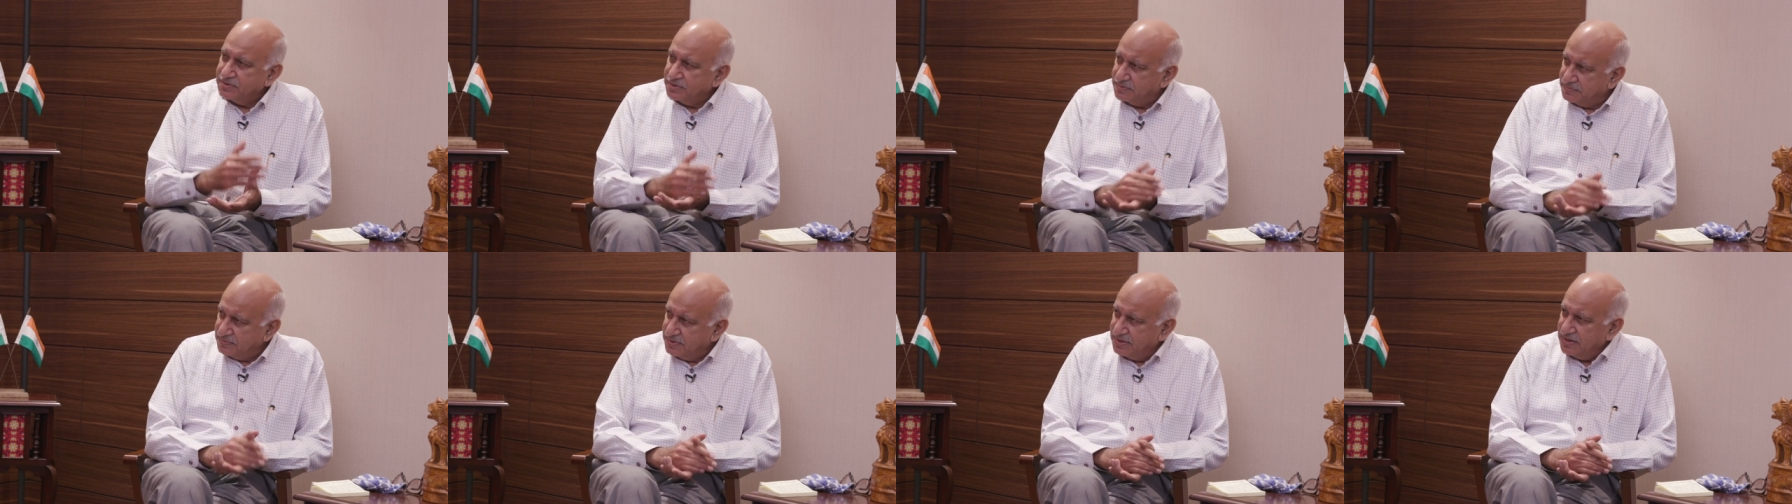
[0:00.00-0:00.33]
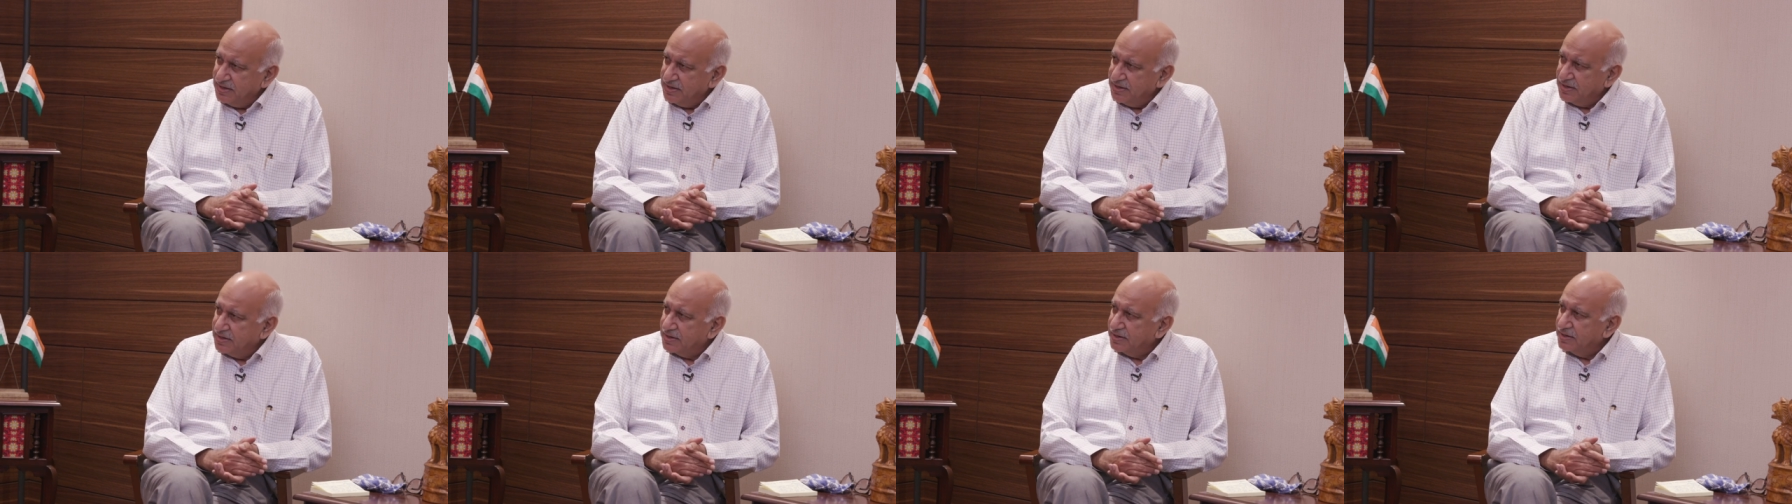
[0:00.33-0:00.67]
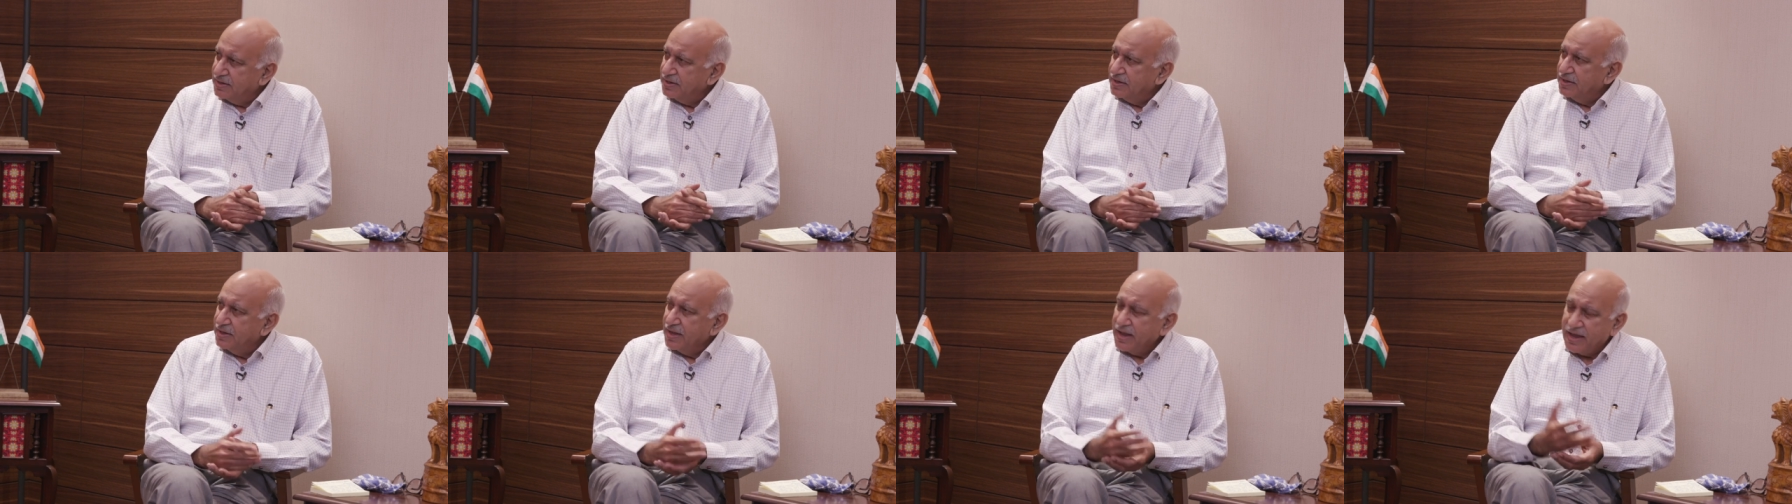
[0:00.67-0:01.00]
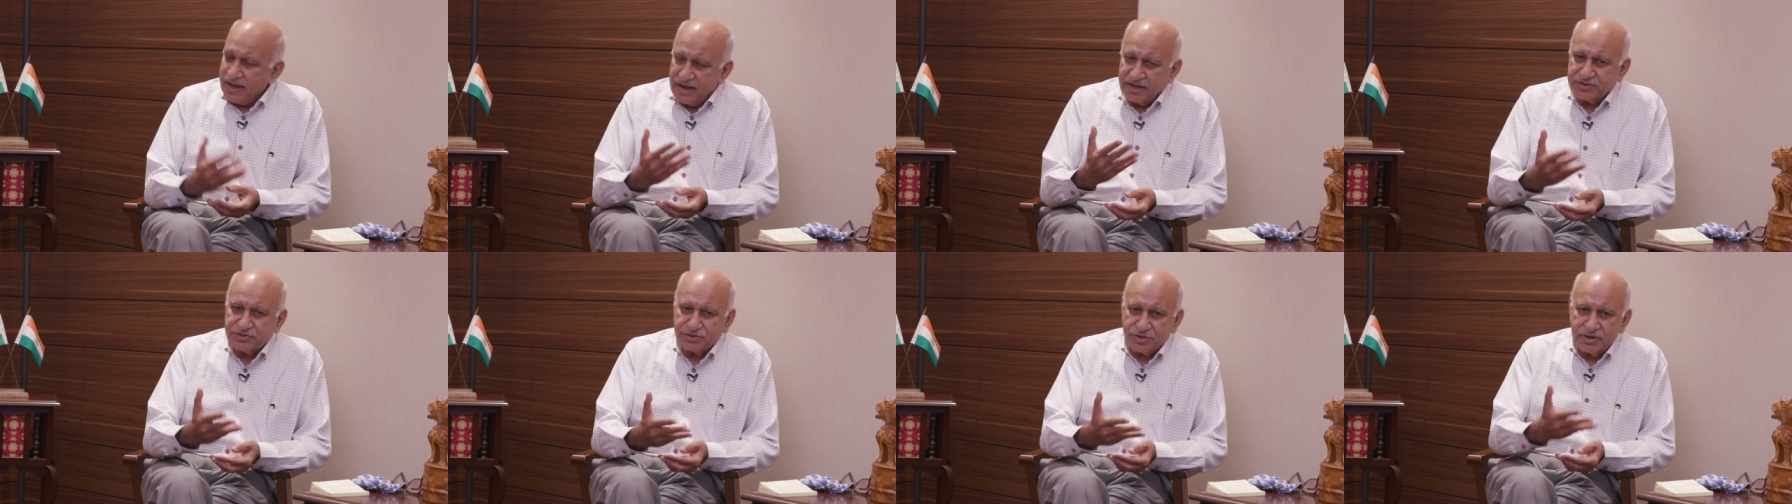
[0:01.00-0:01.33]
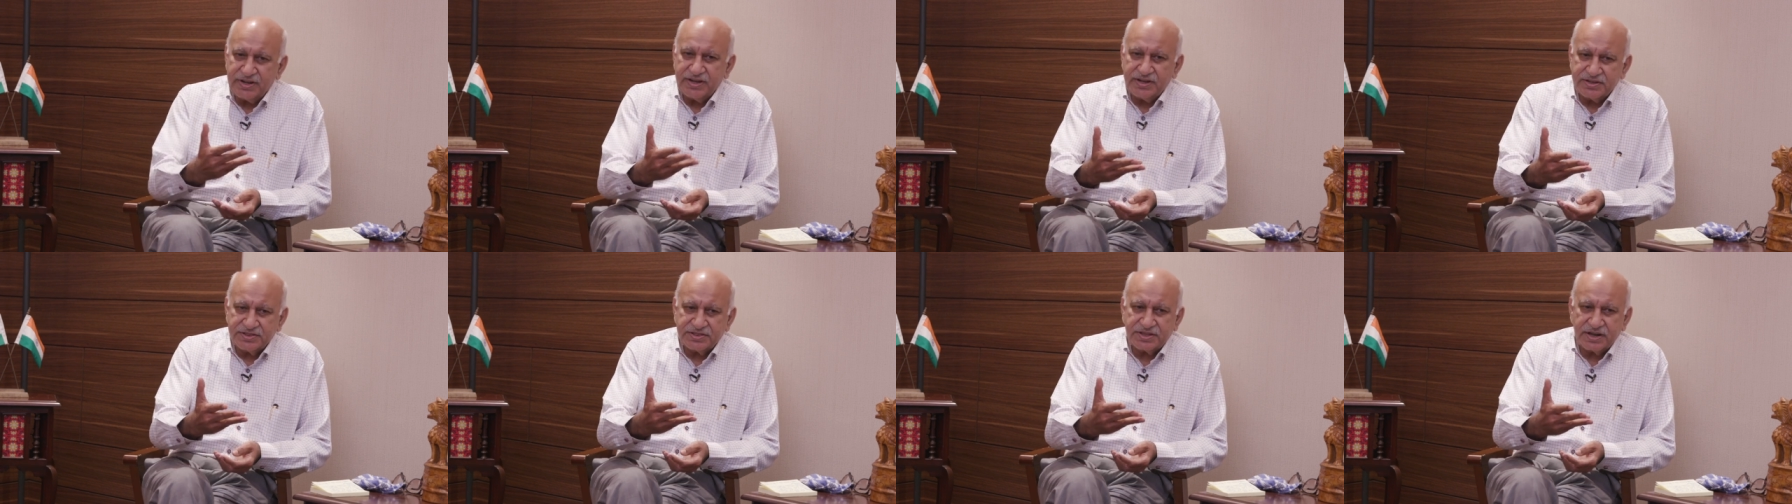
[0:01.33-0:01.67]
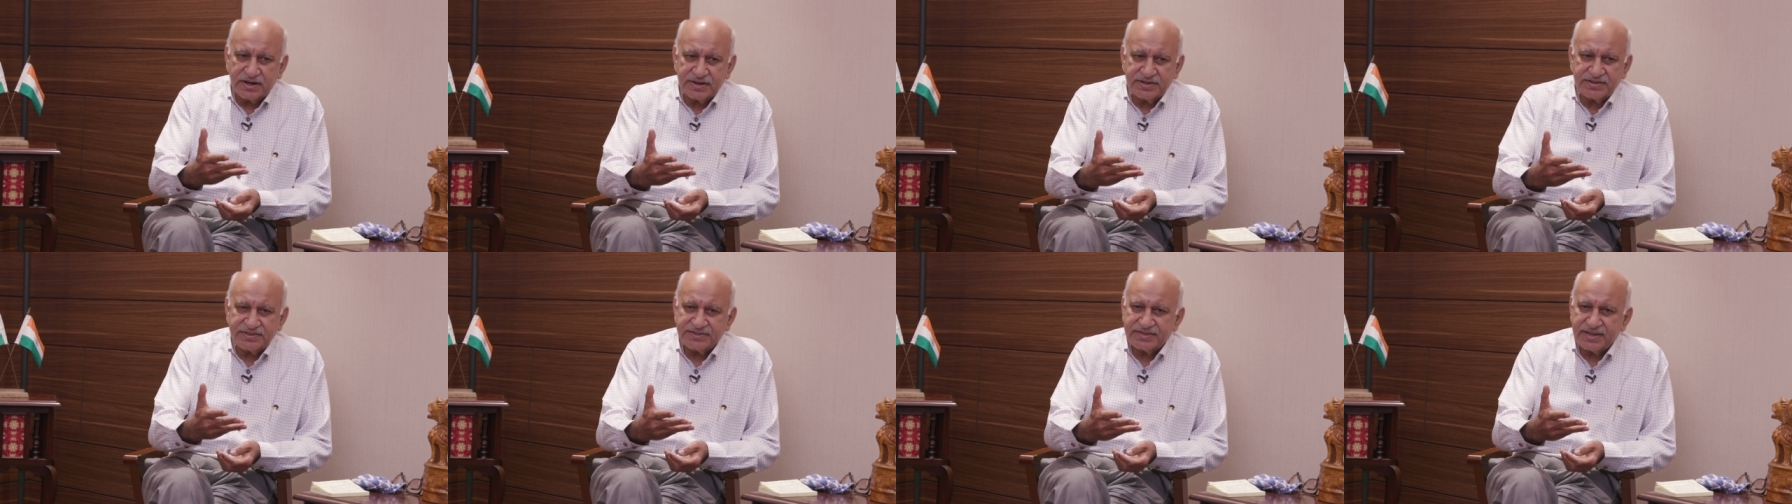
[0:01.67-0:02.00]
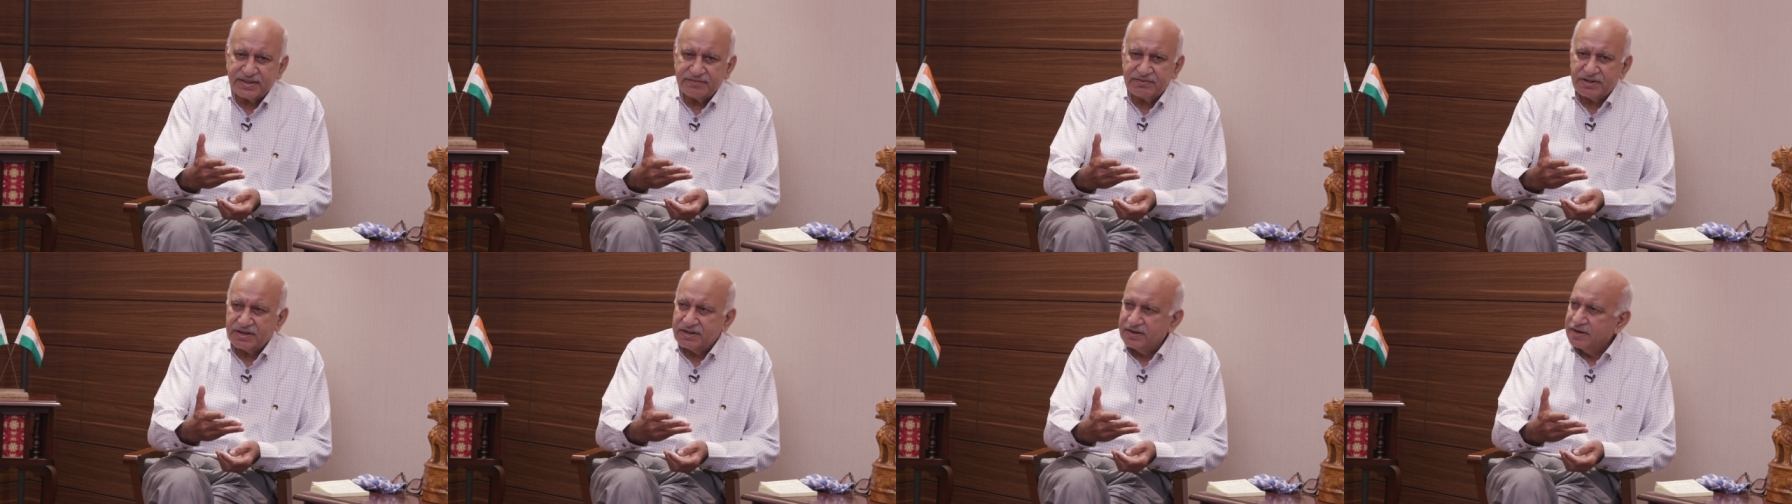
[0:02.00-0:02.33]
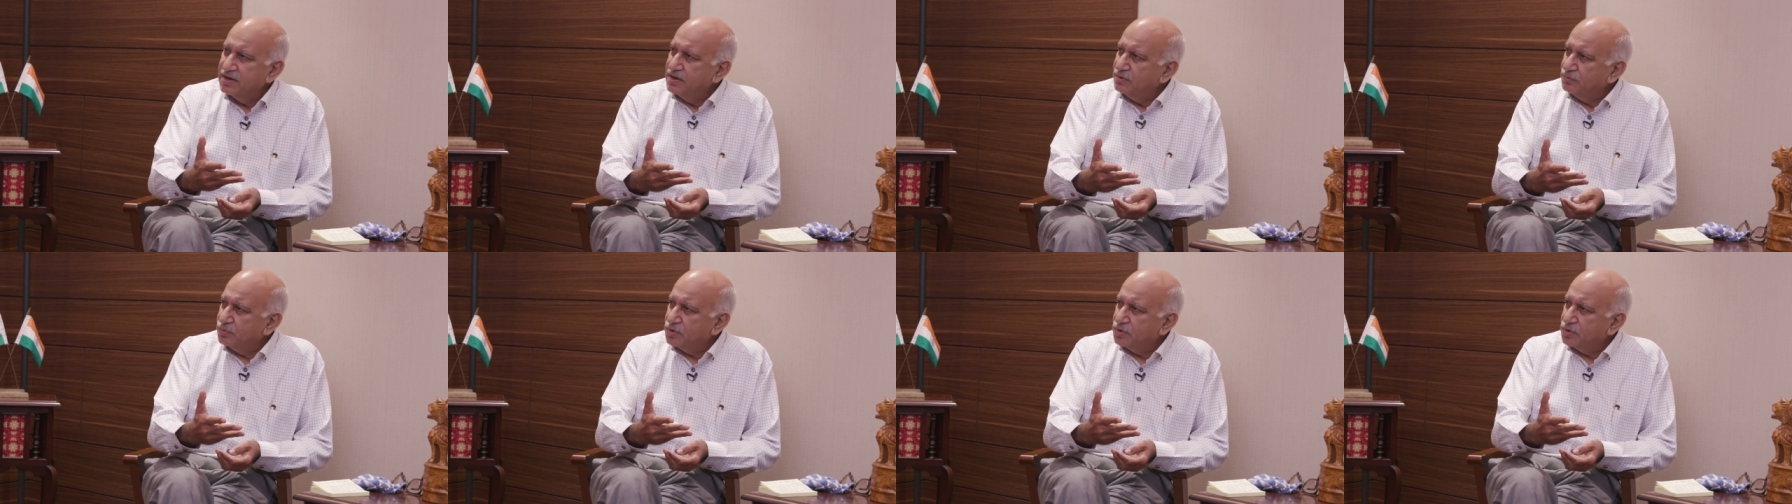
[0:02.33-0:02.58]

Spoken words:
He actually in 37